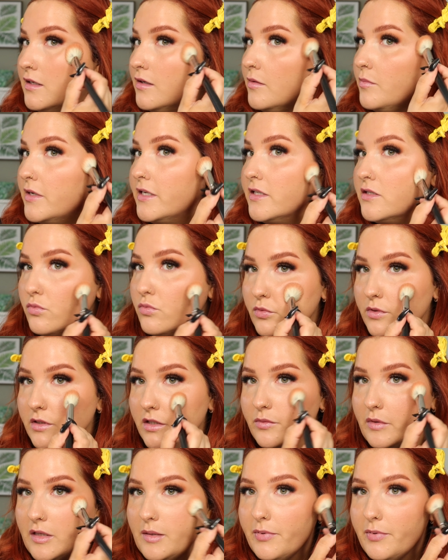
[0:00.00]
But it's
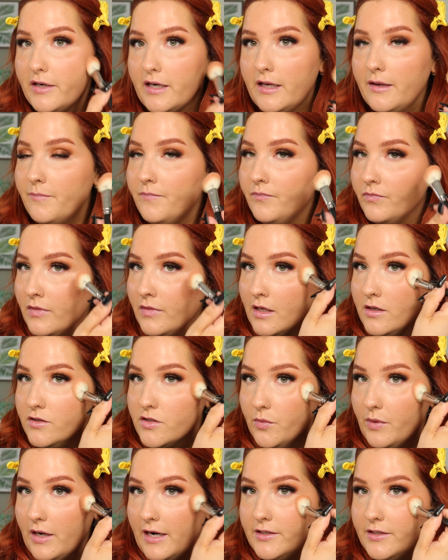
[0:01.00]
really, really pretty.
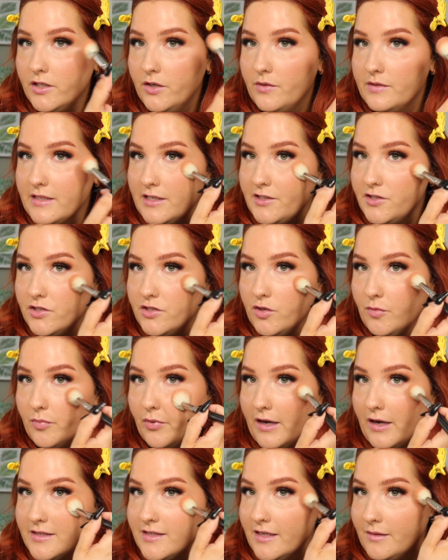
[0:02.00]
So what I do is I just do
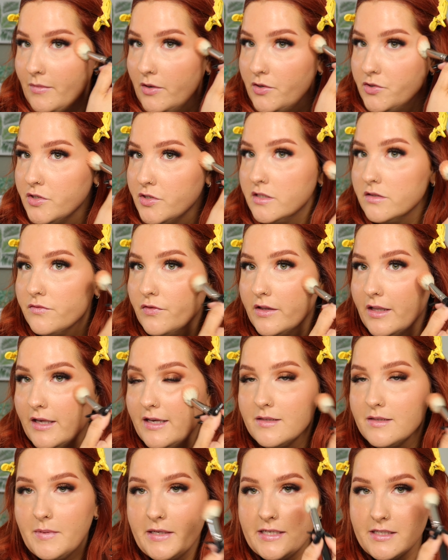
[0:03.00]
pressing motions for
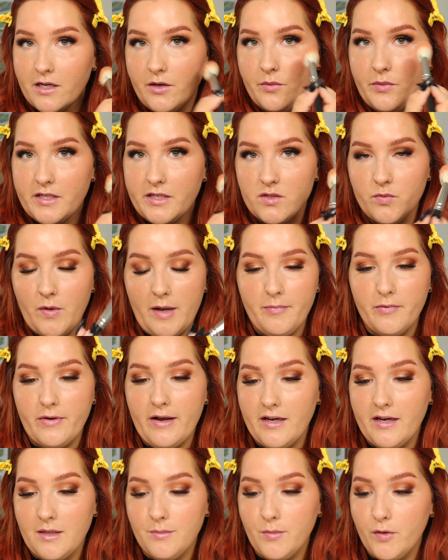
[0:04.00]
this because I don't want to swipe
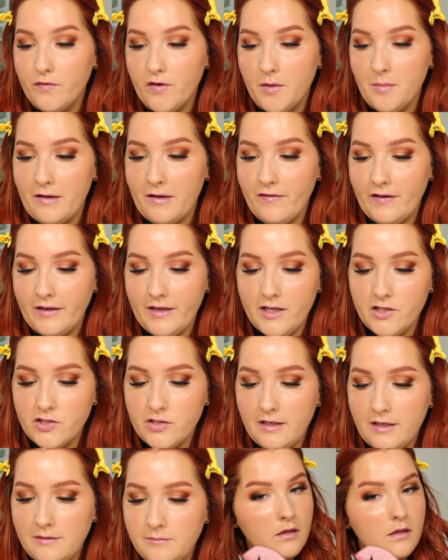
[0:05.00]
around and move on my
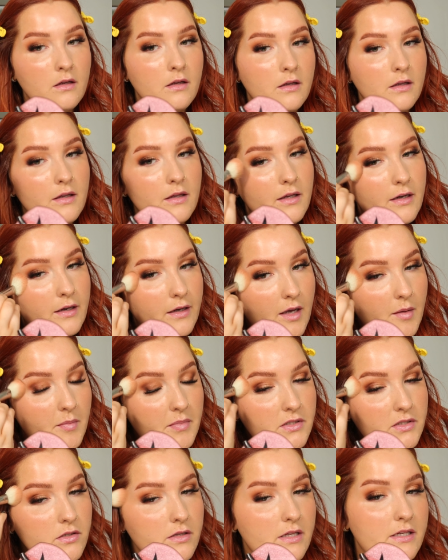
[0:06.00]
foundation. Getting up
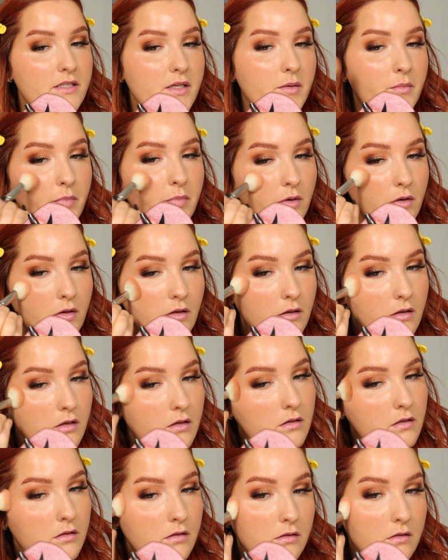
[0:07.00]
into that temple.